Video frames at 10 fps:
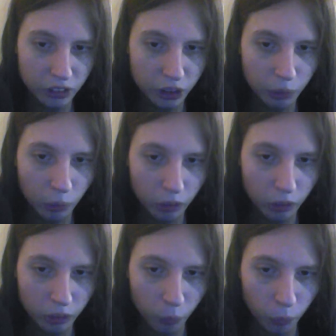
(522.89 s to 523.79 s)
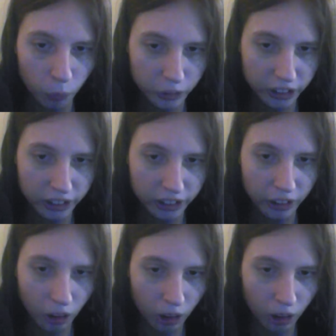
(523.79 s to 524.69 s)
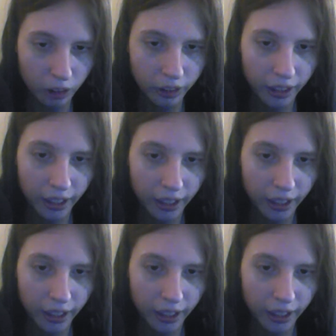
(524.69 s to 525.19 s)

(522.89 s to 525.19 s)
you are working on